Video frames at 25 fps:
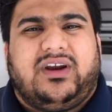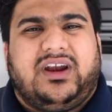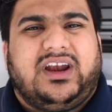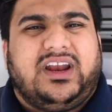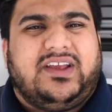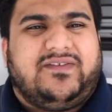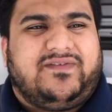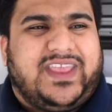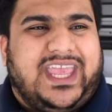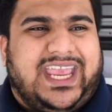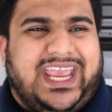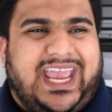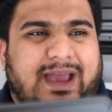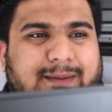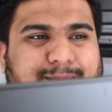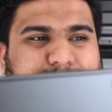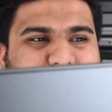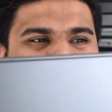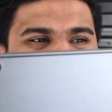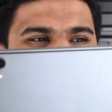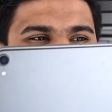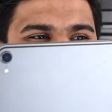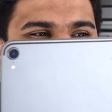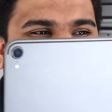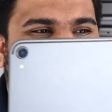it if they
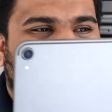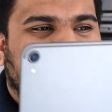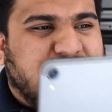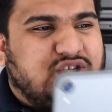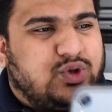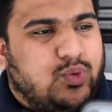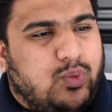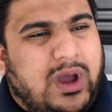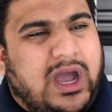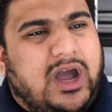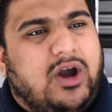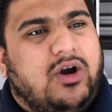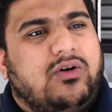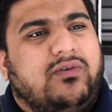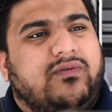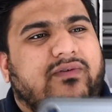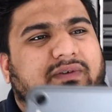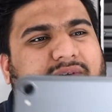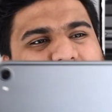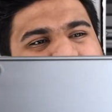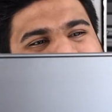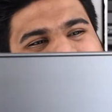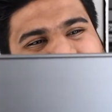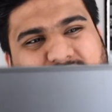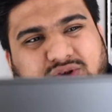kept like the
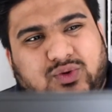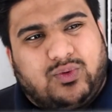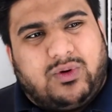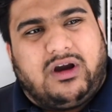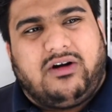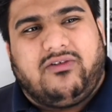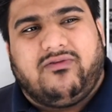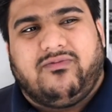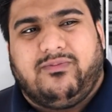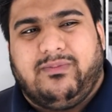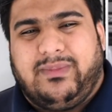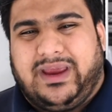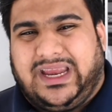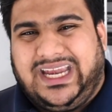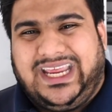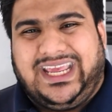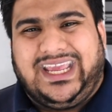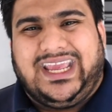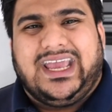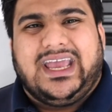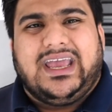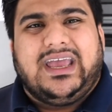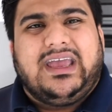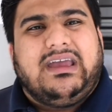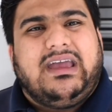12 and 12
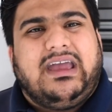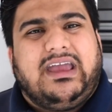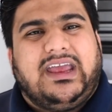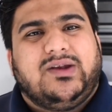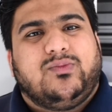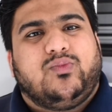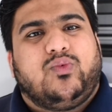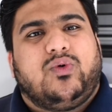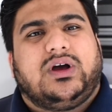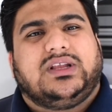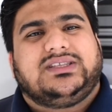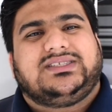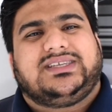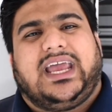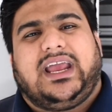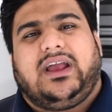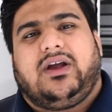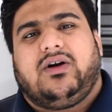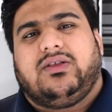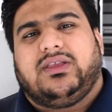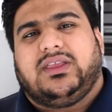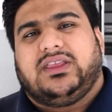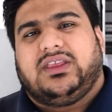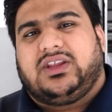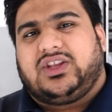Mini in one
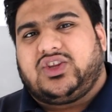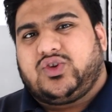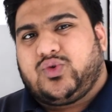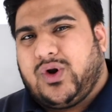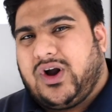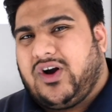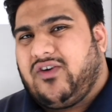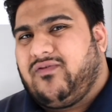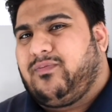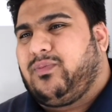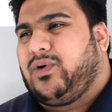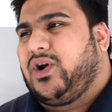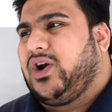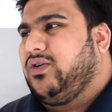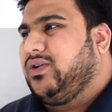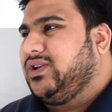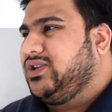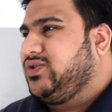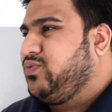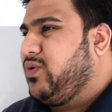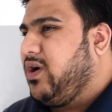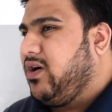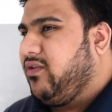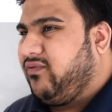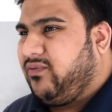cycle and the 12 Pro and
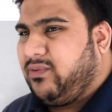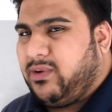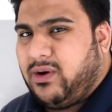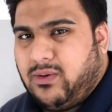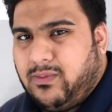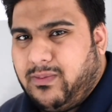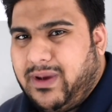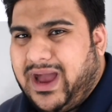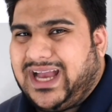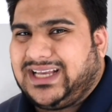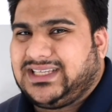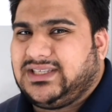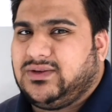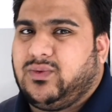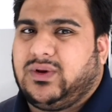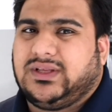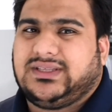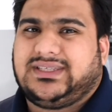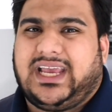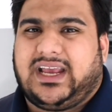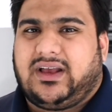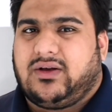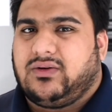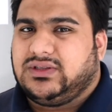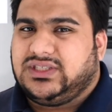12 Pro Max in one
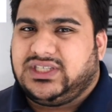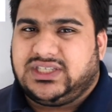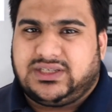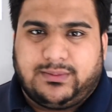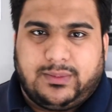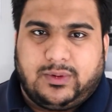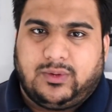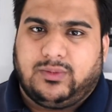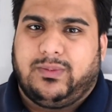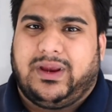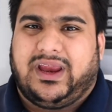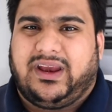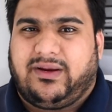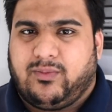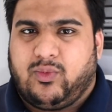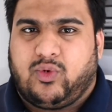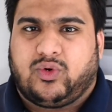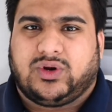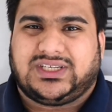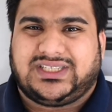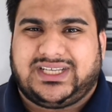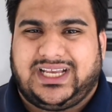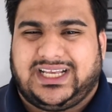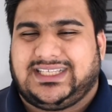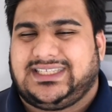cycle. It just would make
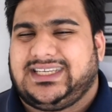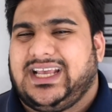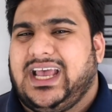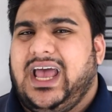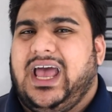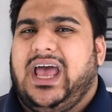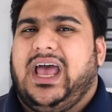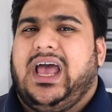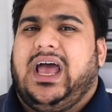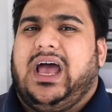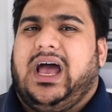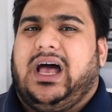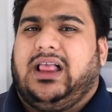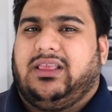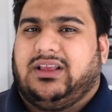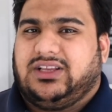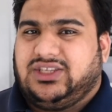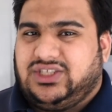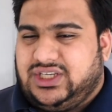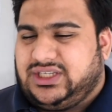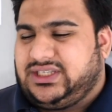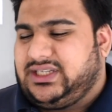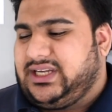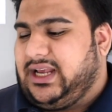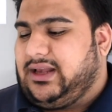more sense
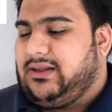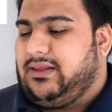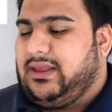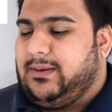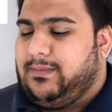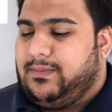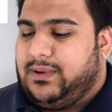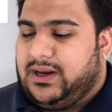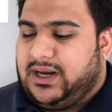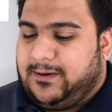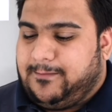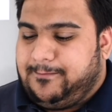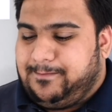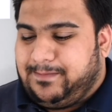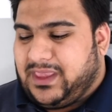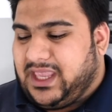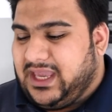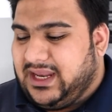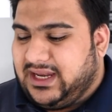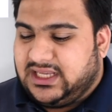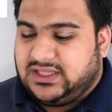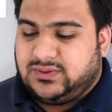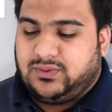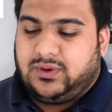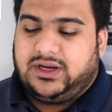logistically, but
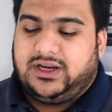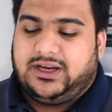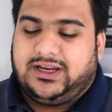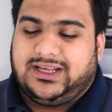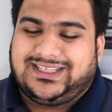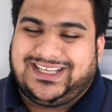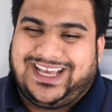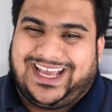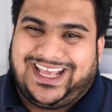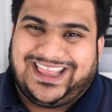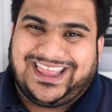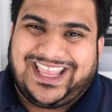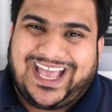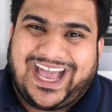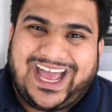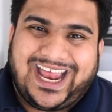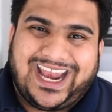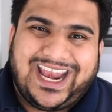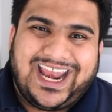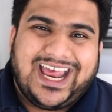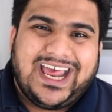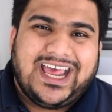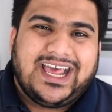it is what it is. And that,